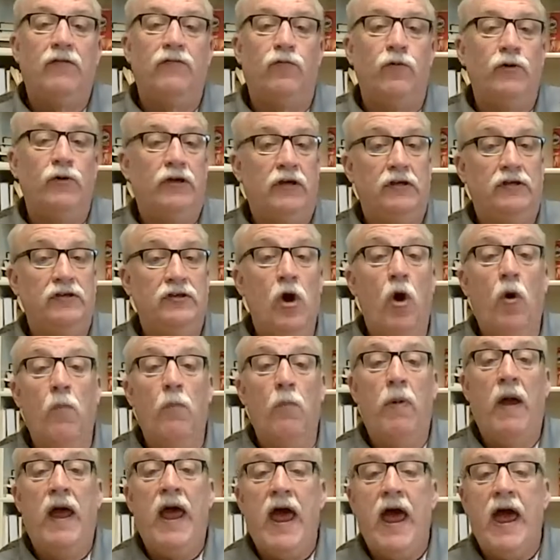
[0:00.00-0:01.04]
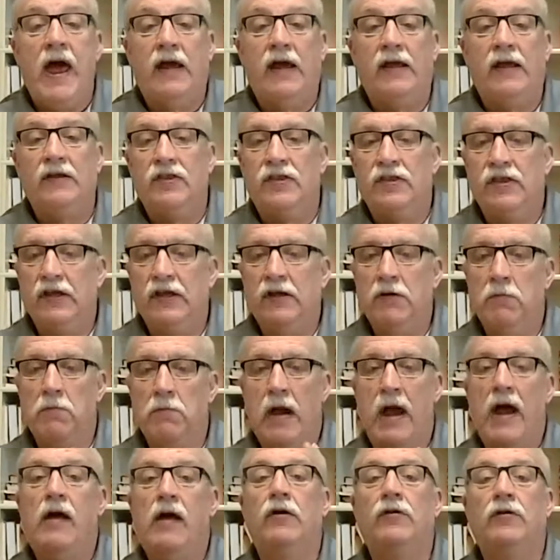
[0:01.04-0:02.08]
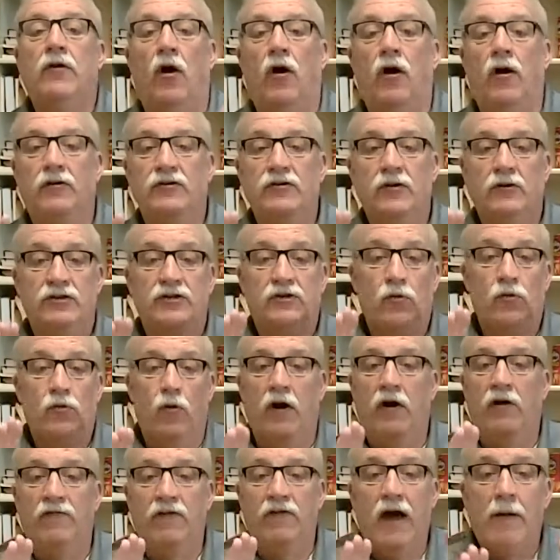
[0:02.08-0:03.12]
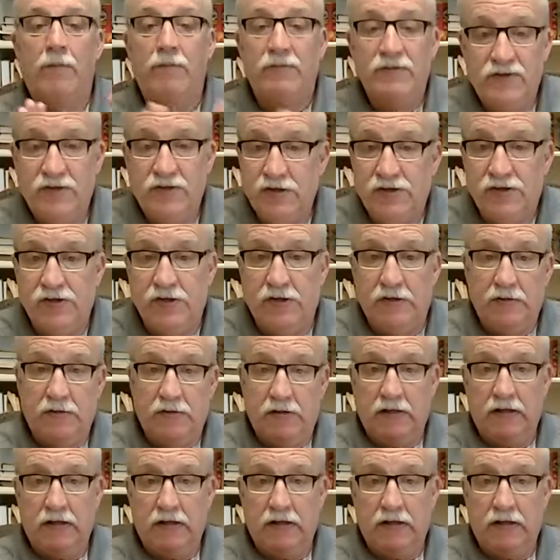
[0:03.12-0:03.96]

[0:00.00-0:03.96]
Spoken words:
we could go back and think about our square of opposition